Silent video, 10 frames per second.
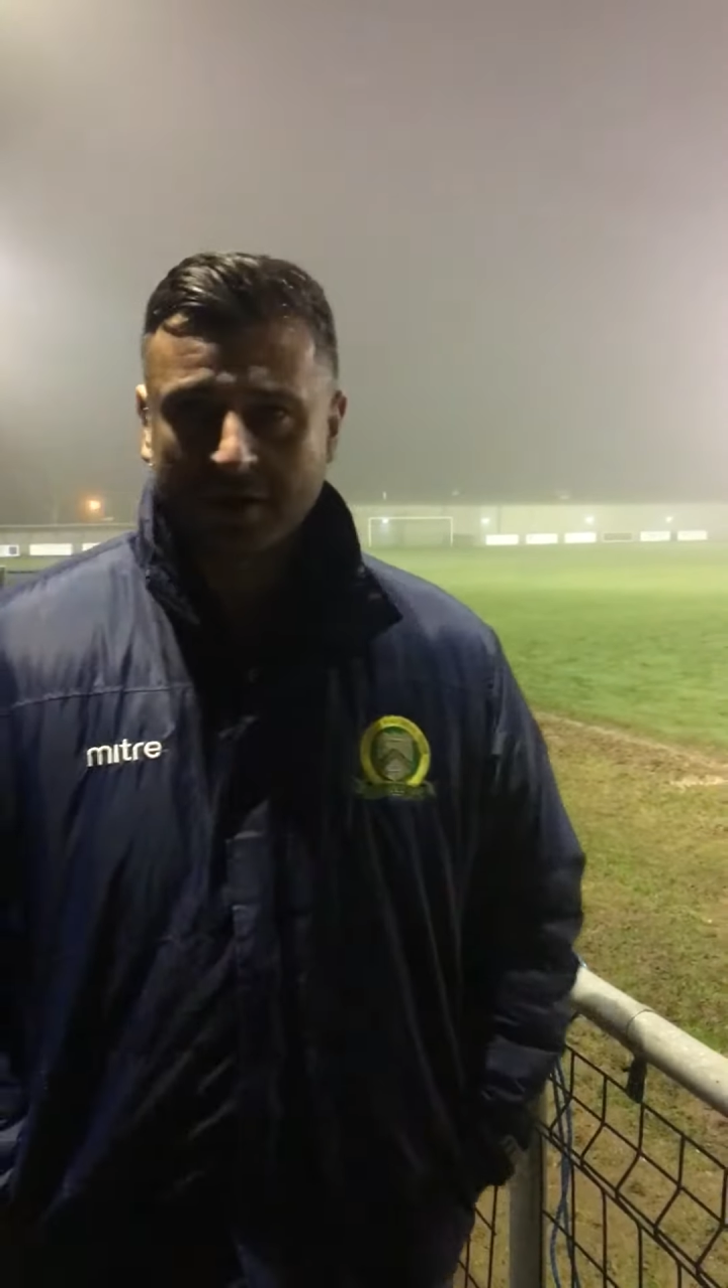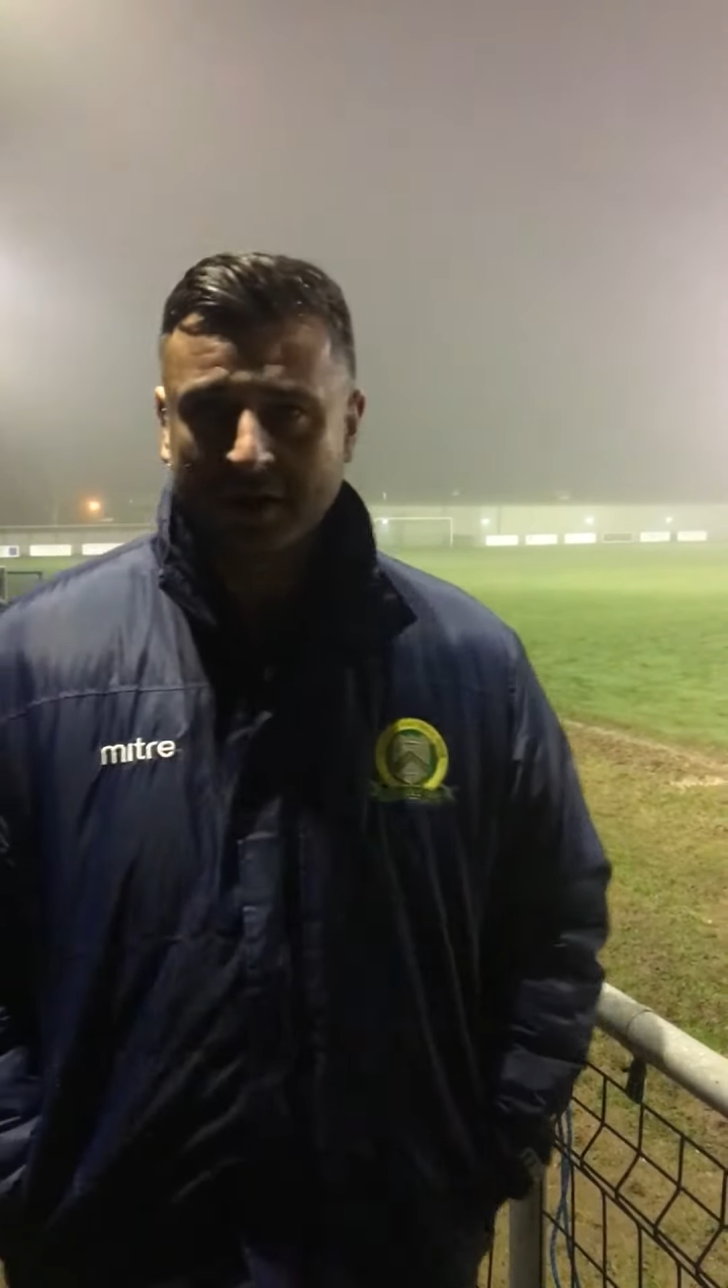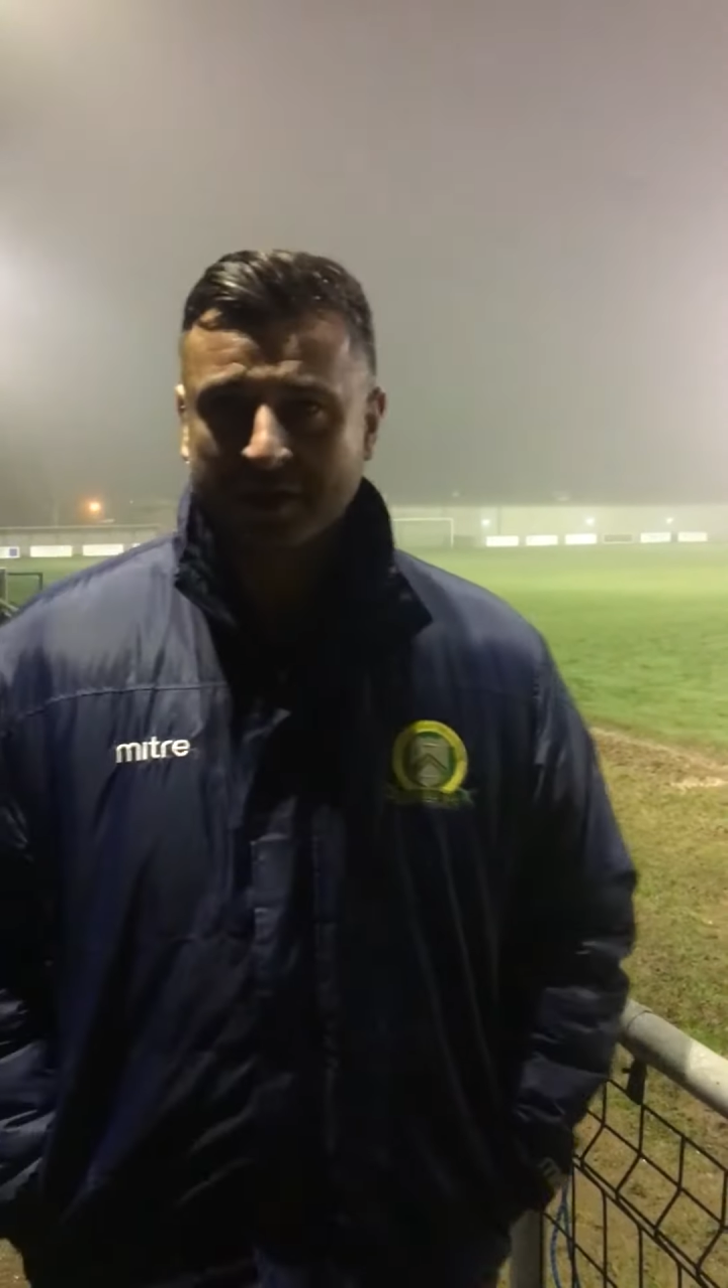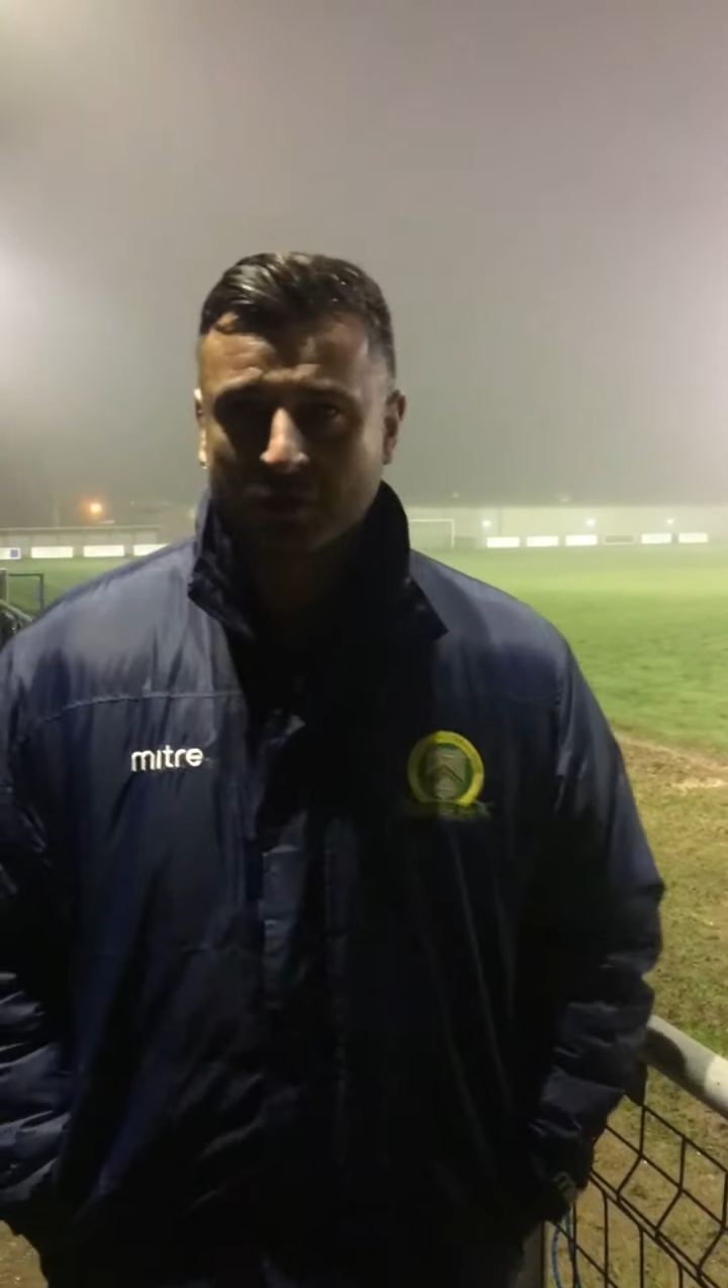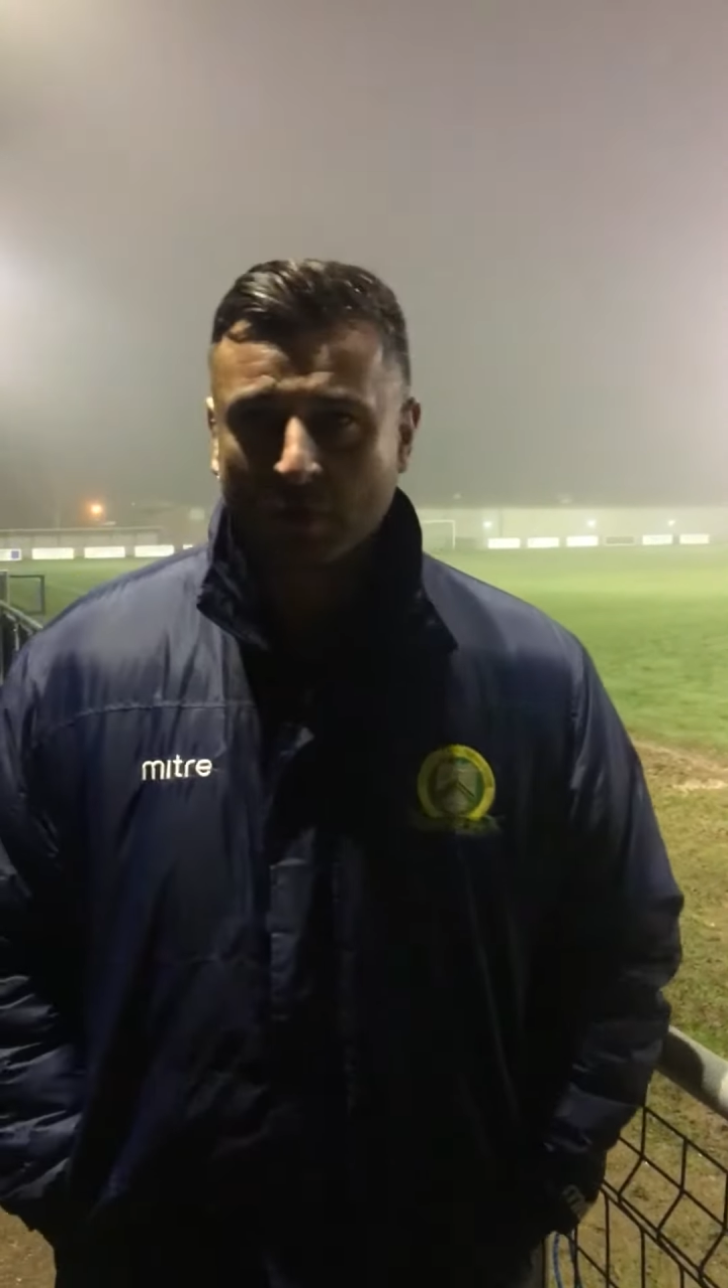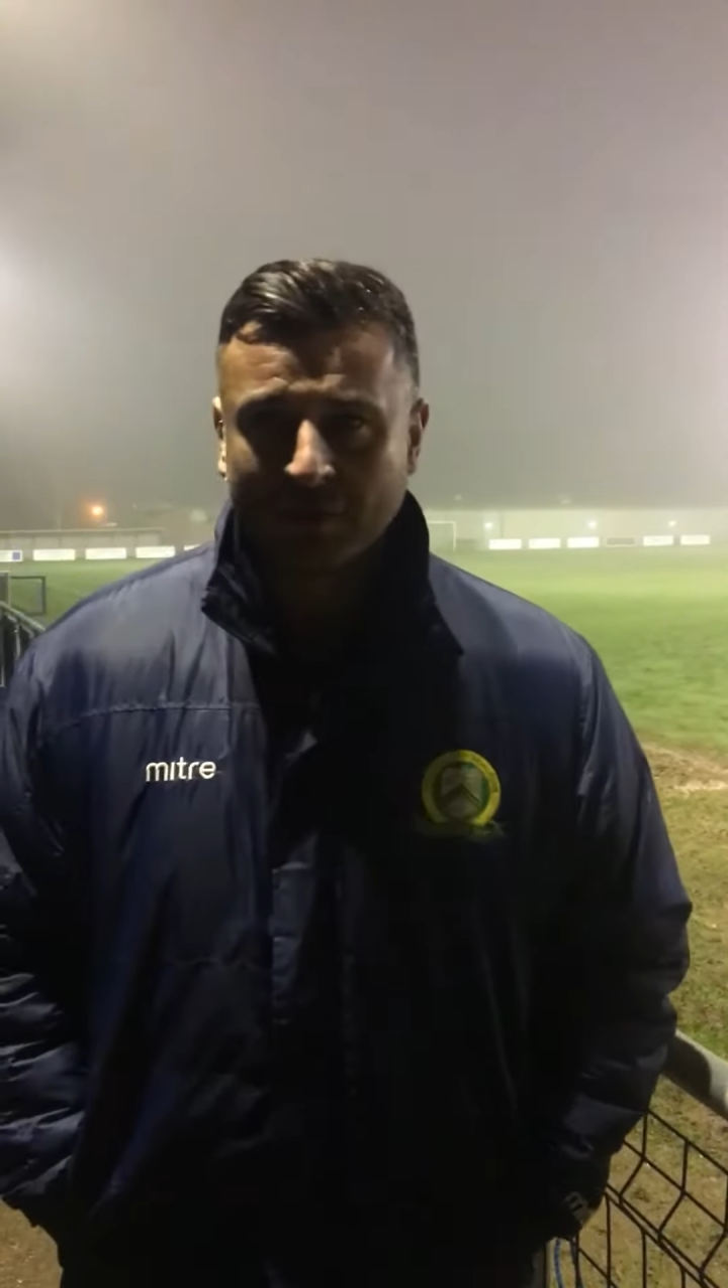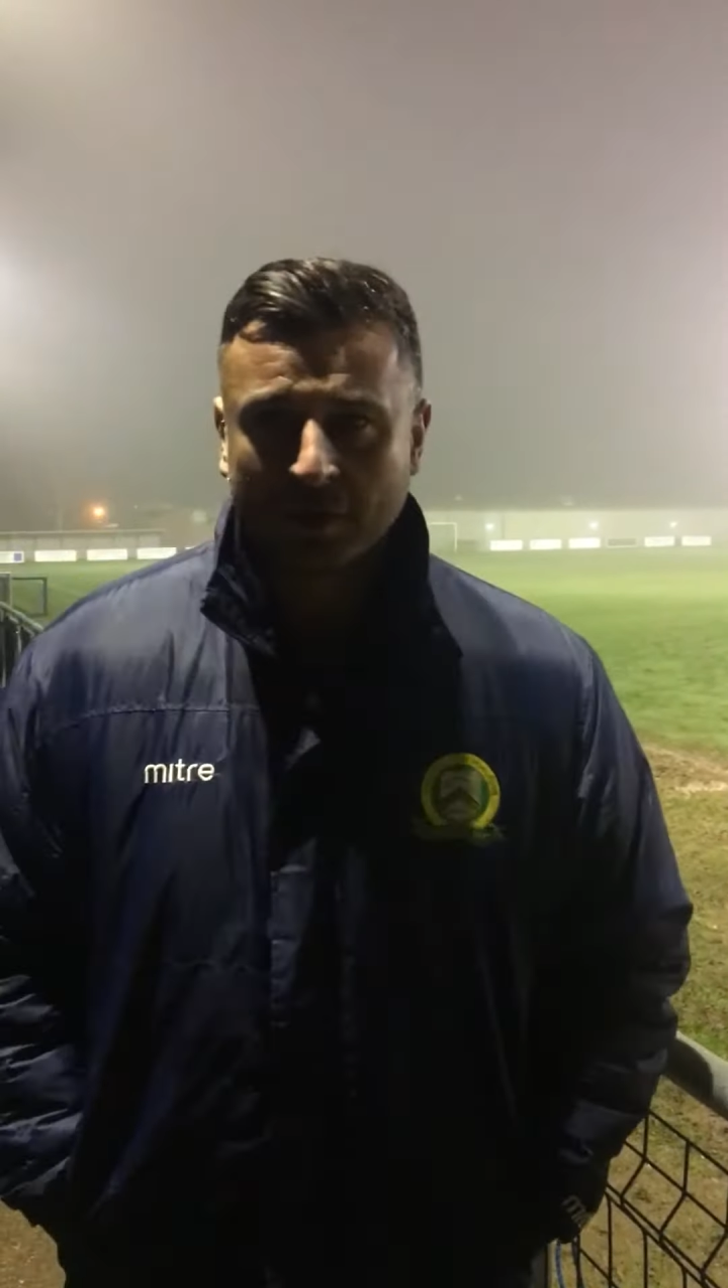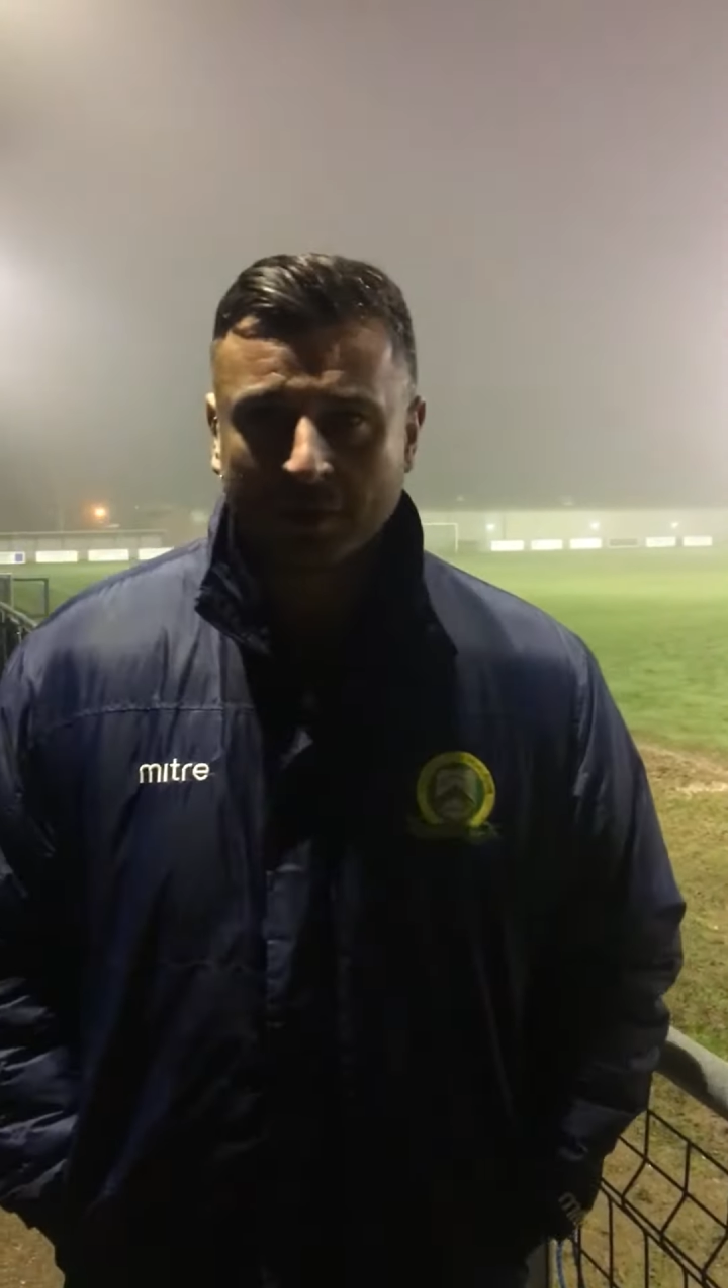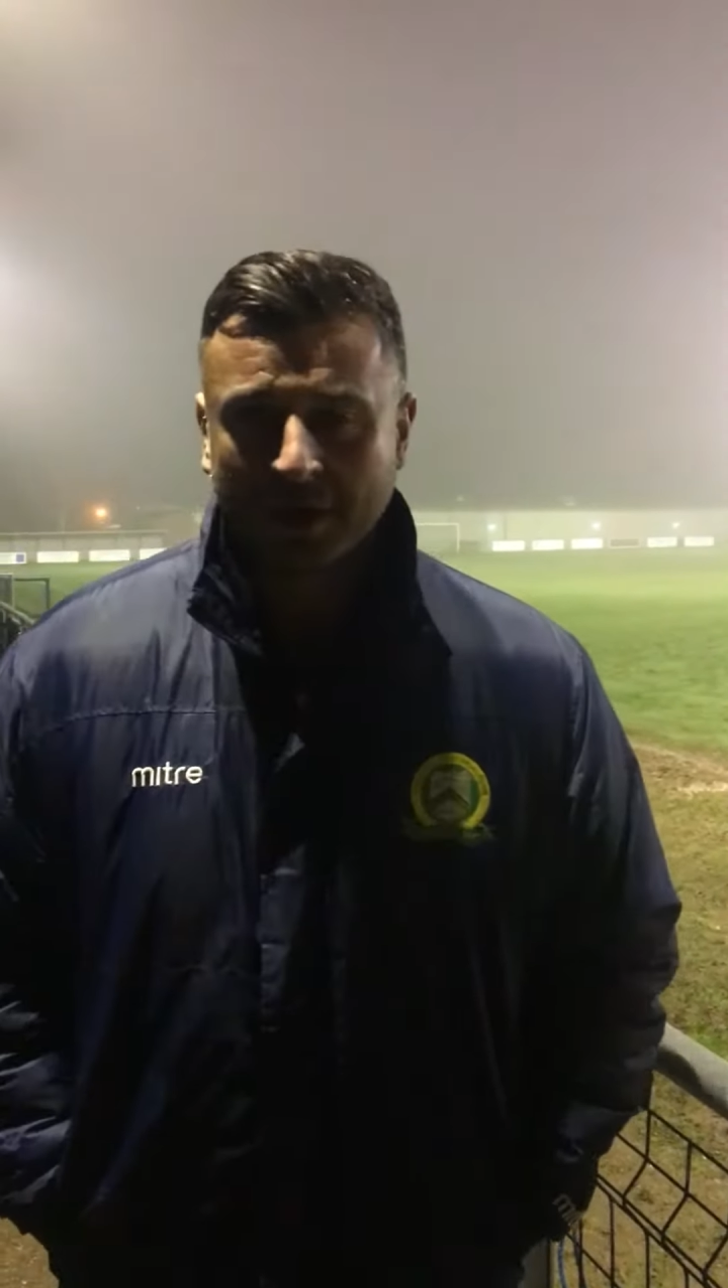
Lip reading: it's awful.